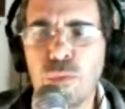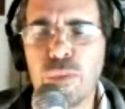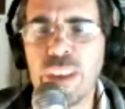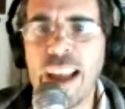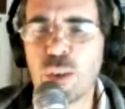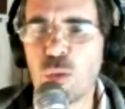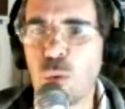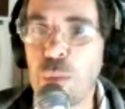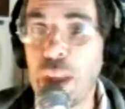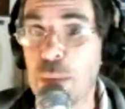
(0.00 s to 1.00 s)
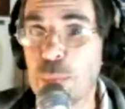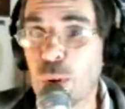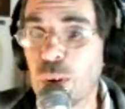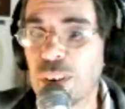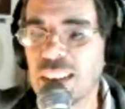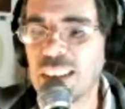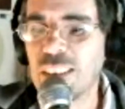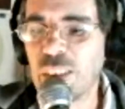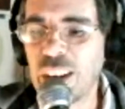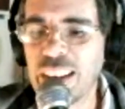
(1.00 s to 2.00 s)
actual paper,
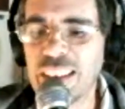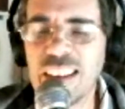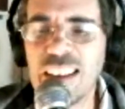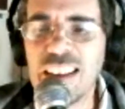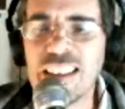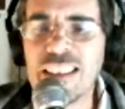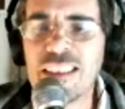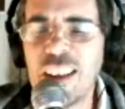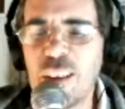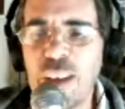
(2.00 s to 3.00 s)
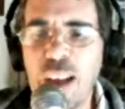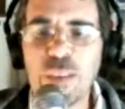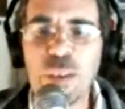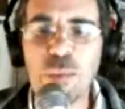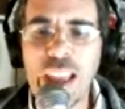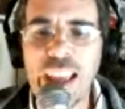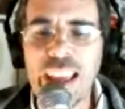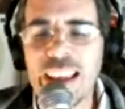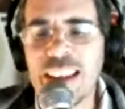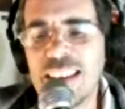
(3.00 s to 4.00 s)
right? Instead of having to
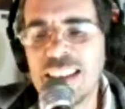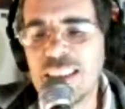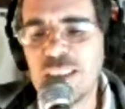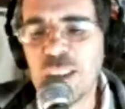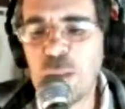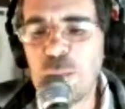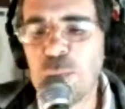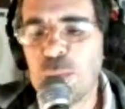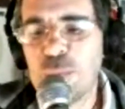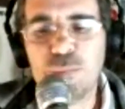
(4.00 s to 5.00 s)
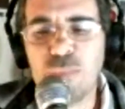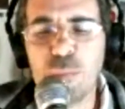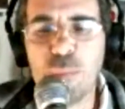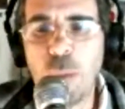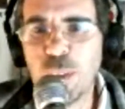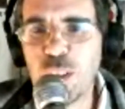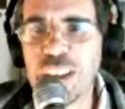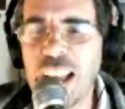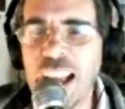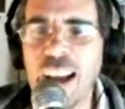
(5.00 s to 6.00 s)
pay some publishing
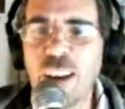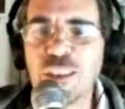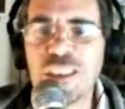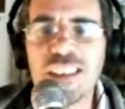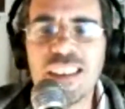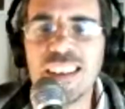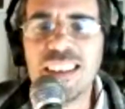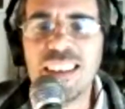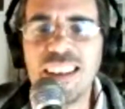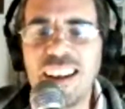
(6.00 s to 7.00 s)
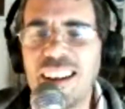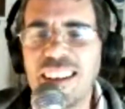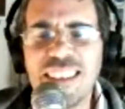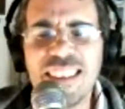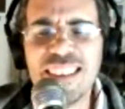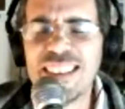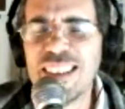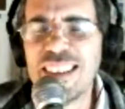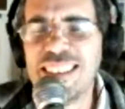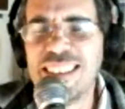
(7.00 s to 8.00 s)
house uh,
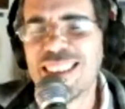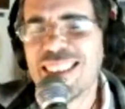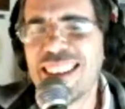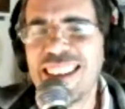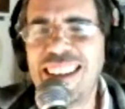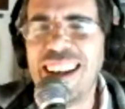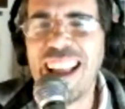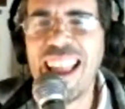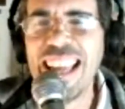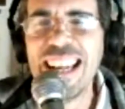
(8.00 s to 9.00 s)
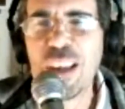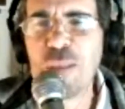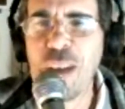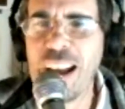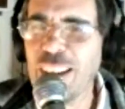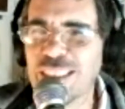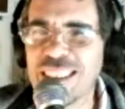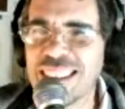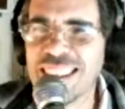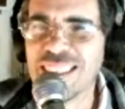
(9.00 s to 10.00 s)
just any amount,
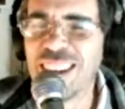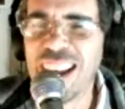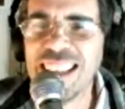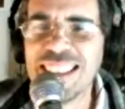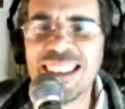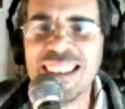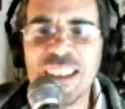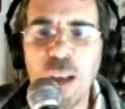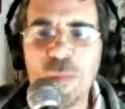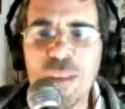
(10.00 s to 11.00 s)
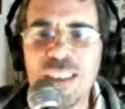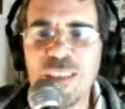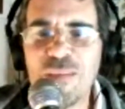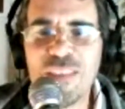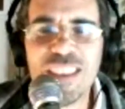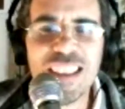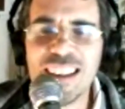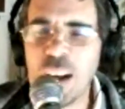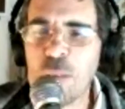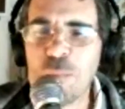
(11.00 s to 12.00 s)
right? I mean,
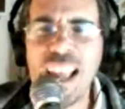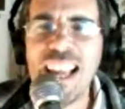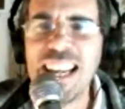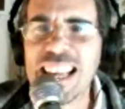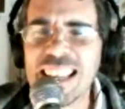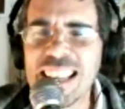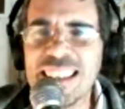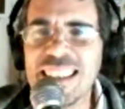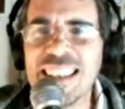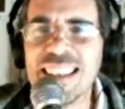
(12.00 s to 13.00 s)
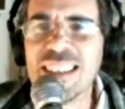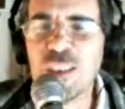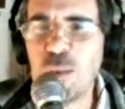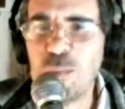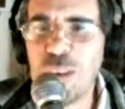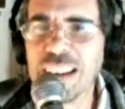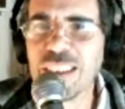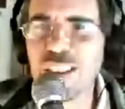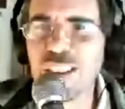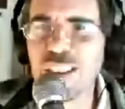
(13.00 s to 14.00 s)
a penny is too
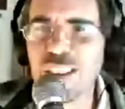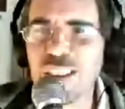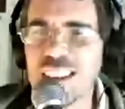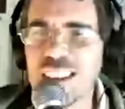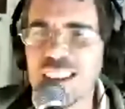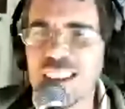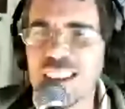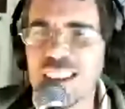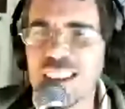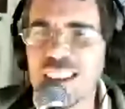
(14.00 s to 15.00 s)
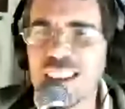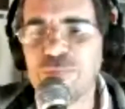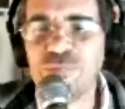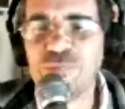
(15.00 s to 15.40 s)
much. Um,